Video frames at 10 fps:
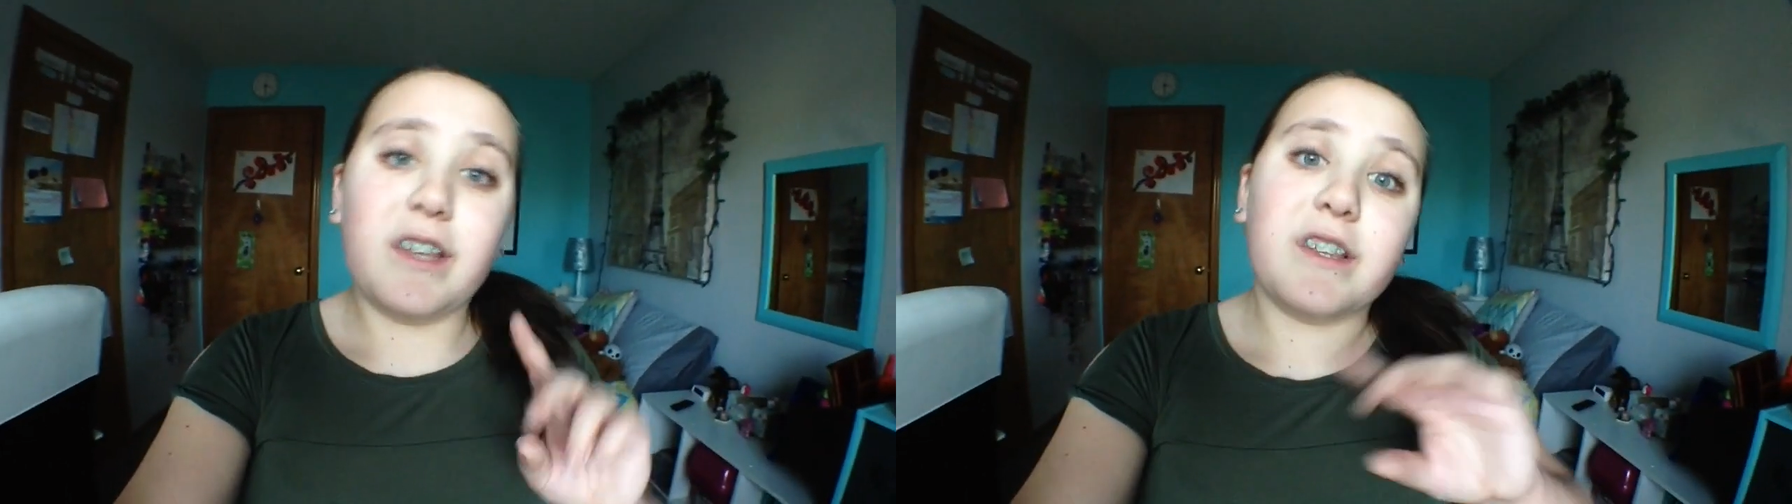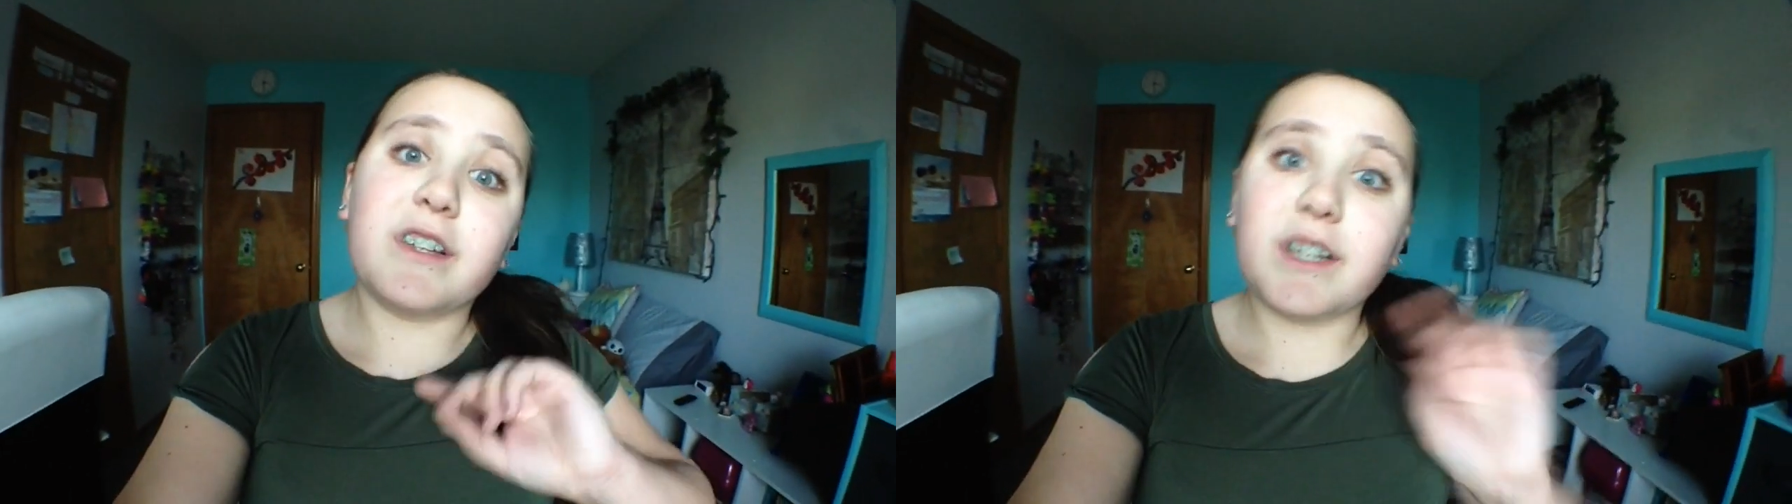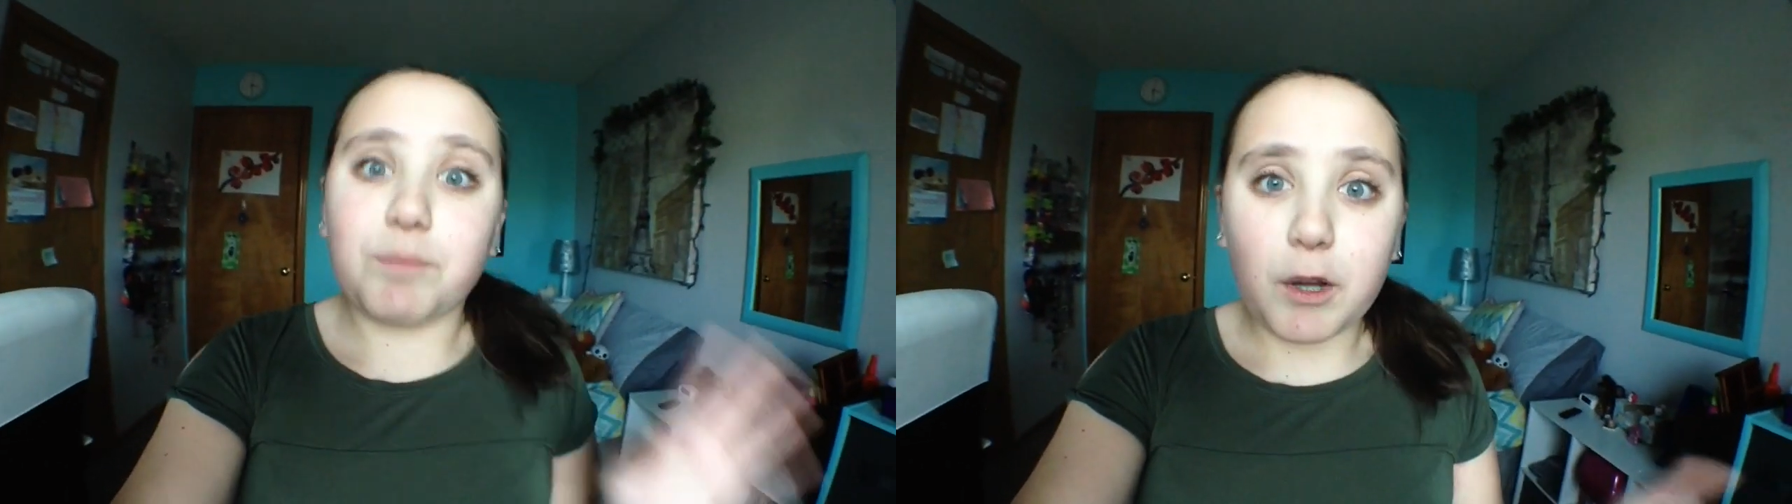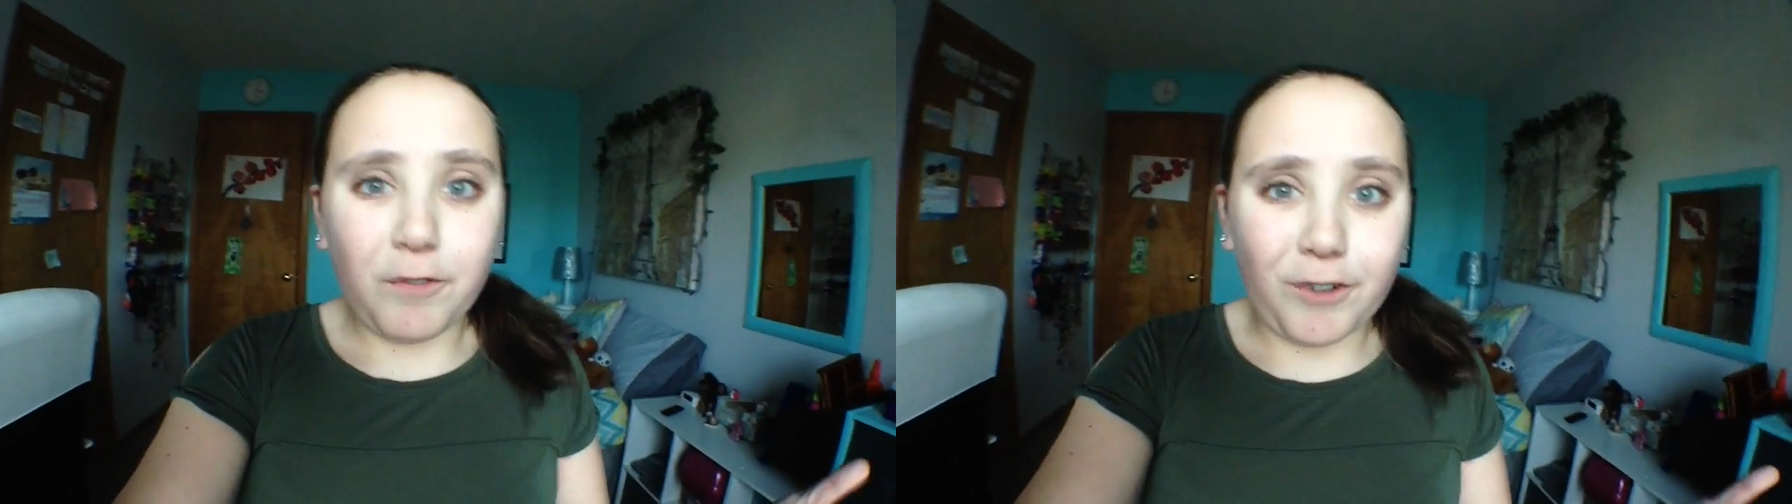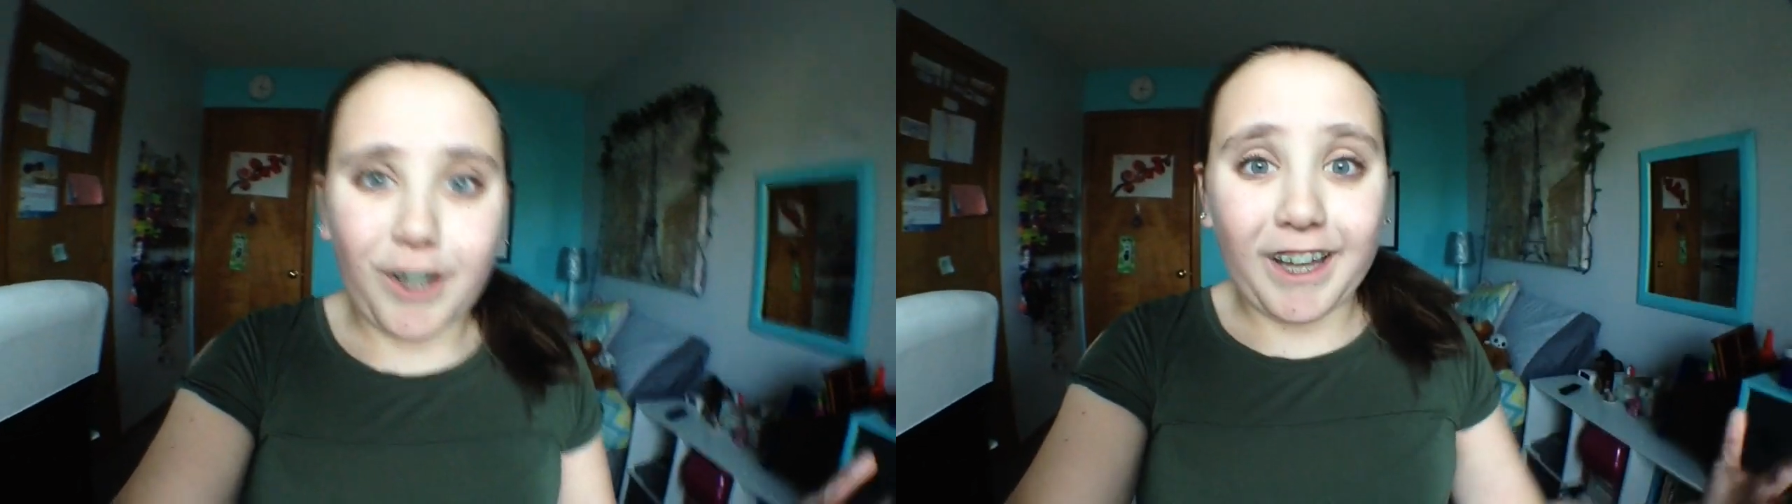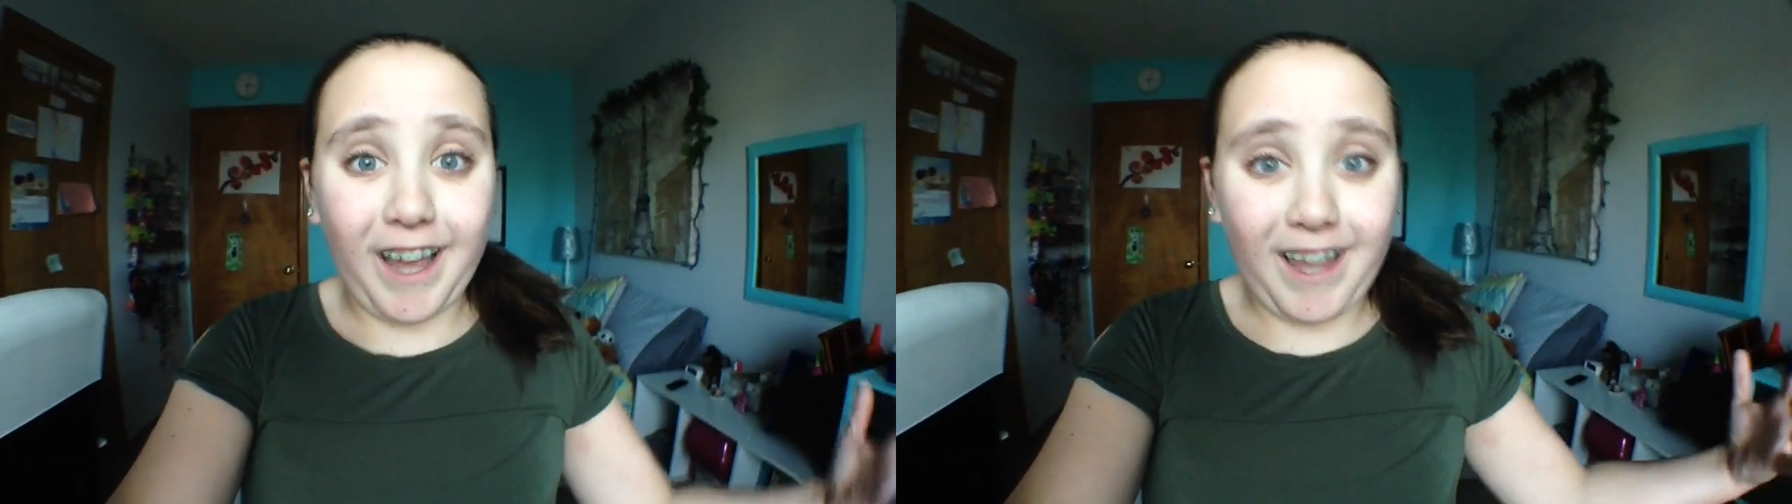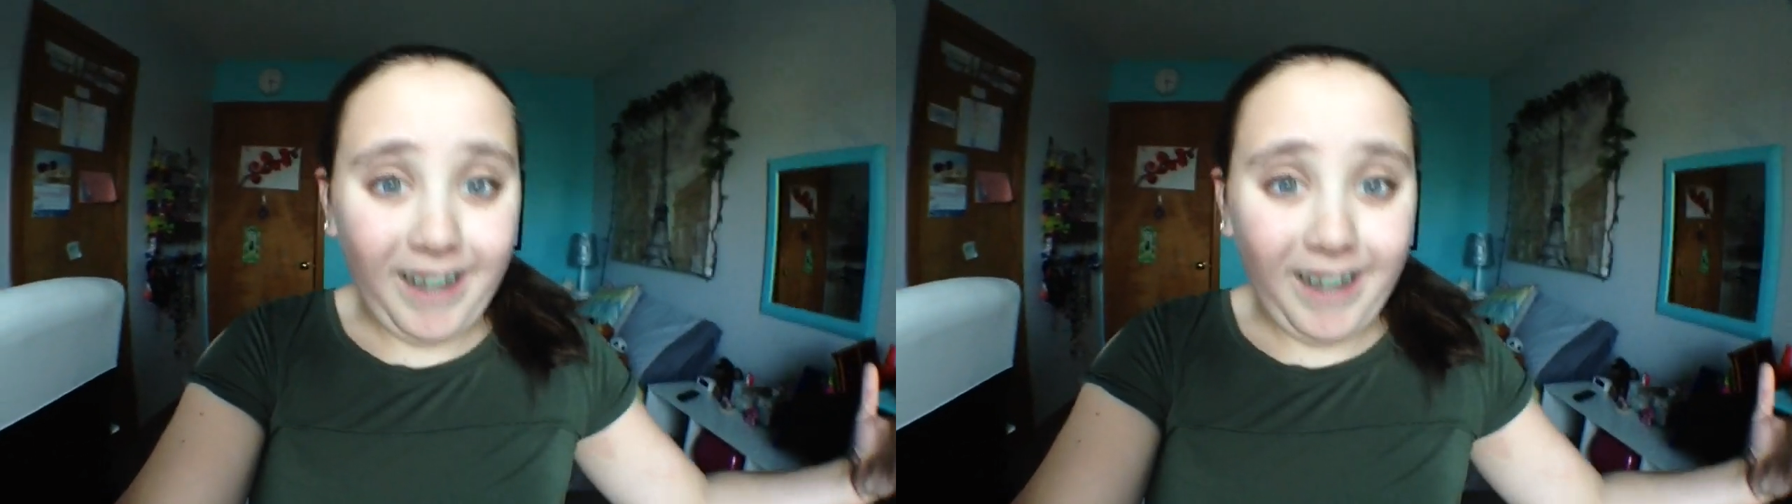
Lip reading: is tipped over again.